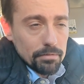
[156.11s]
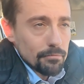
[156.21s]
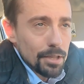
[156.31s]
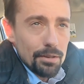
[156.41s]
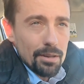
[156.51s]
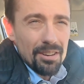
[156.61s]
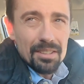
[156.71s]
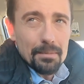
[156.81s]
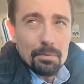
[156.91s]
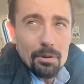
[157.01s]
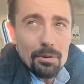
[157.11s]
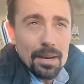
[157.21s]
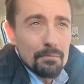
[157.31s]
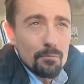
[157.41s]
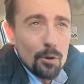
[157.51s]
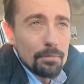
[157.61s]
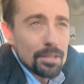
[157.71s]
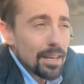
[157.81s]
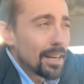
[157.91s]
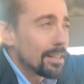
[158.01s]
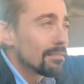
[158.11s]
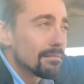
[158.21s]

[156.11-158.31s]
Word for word: What do you call it? Program, website,